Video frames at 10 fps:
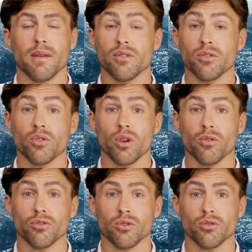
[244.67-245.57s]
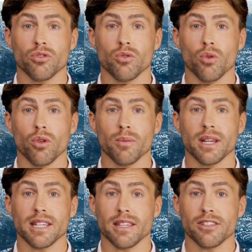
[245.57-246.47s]
Stroll through
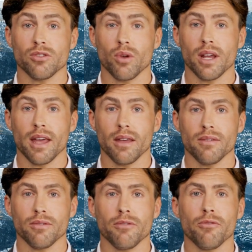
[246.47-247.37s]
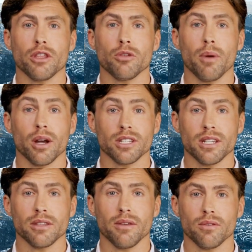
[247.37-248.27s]
Storgålmenningen Square, the fish
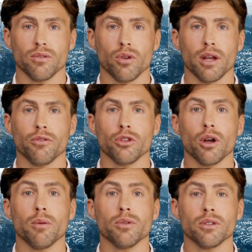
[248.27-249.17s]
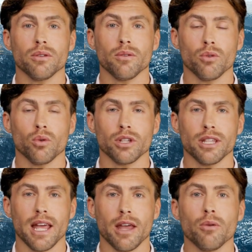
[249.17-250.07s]
market, craft shops, Nordic
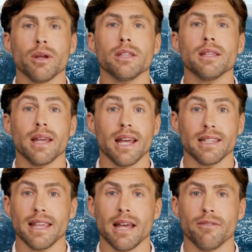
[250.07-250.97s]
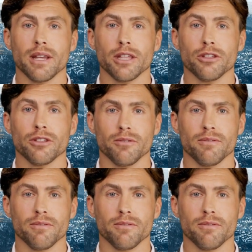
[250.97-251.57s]
galleries, and cafes.